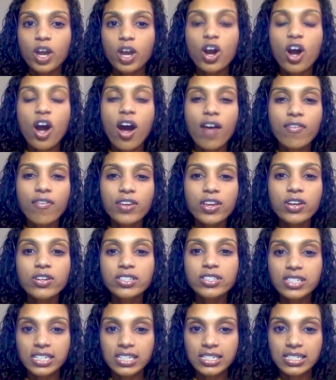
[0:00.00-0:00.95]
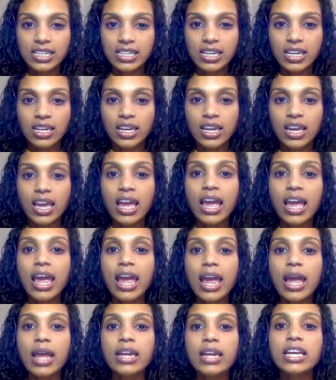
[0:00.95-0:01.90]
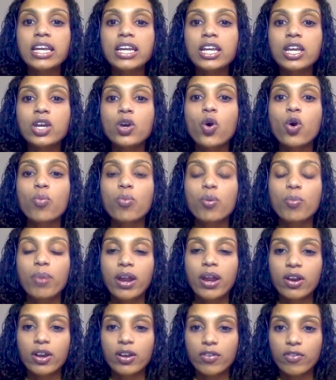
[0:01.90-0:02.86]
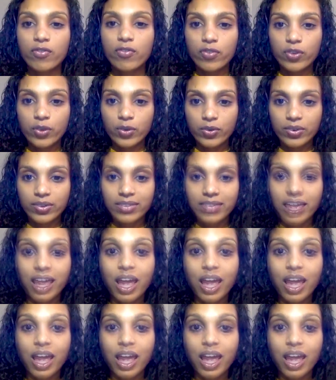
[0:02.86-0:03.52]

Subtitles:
coughing or sneezing, and eating or preparing food.